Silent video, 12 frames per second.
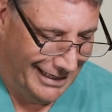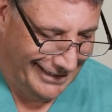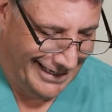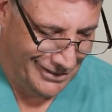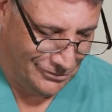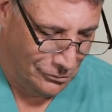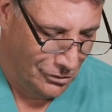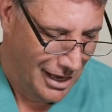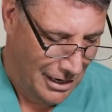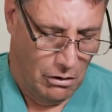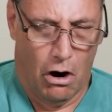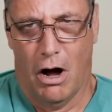mine that I saw.
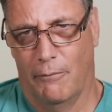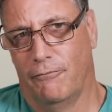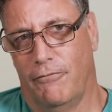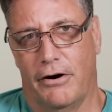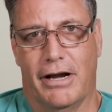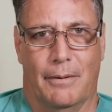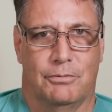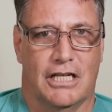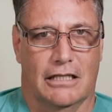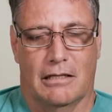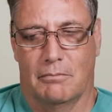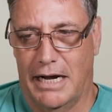Oh, I'm very
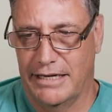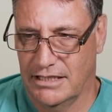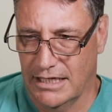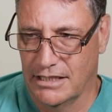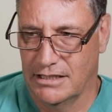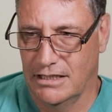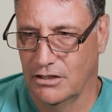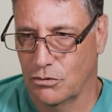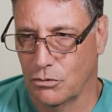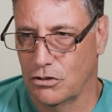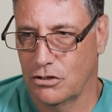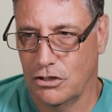upset that my CAC
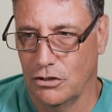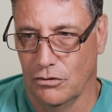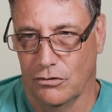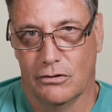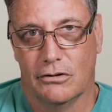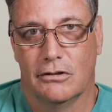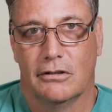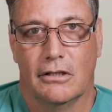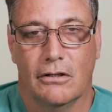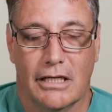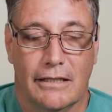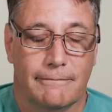score is two.
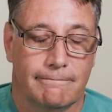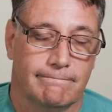Okay.